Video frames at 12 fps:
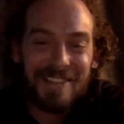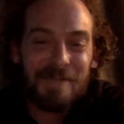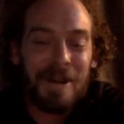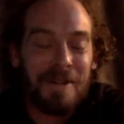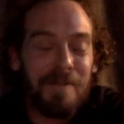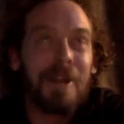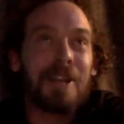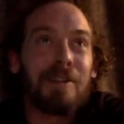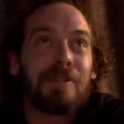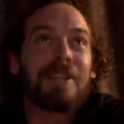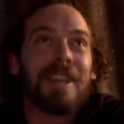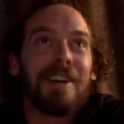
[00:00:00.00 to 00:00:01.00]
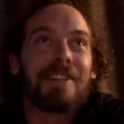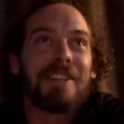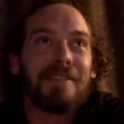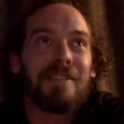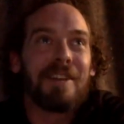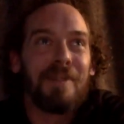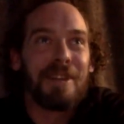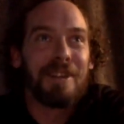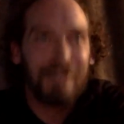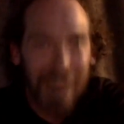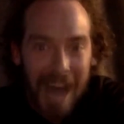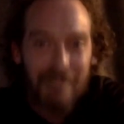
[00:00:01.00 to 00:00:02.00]
What you see on TV when
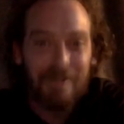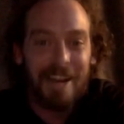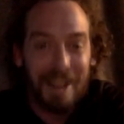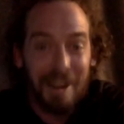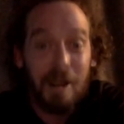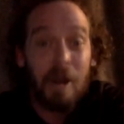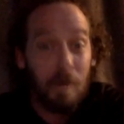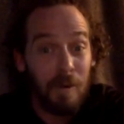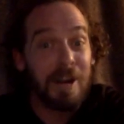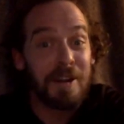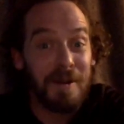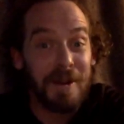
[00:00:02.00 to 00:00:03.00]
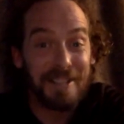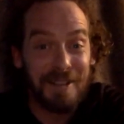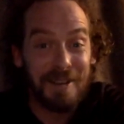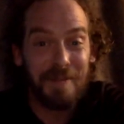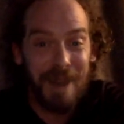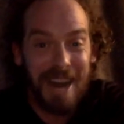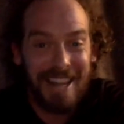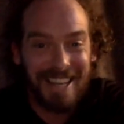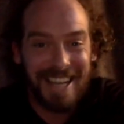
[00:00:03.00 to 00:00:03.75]
you're laughing, we're doing it too behind the